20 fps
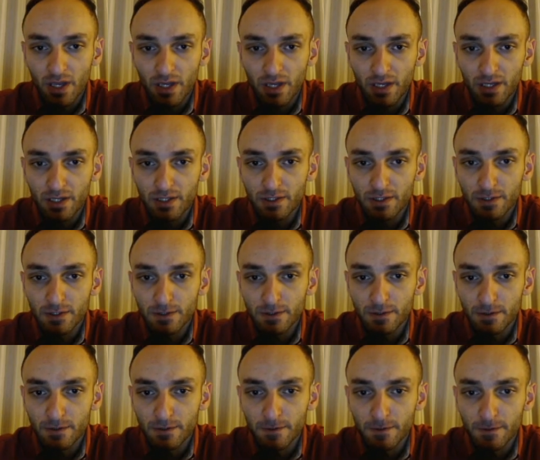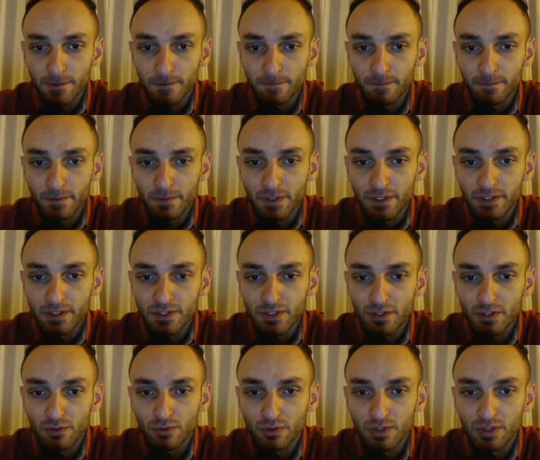and let's
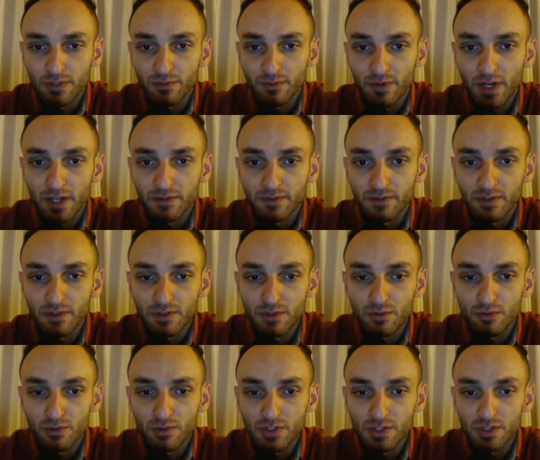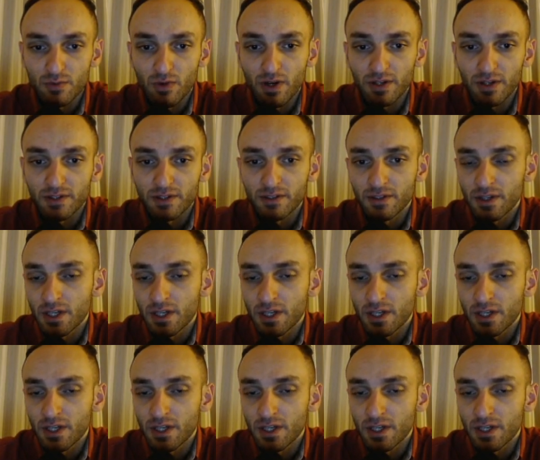say rook d5, there is rook c1.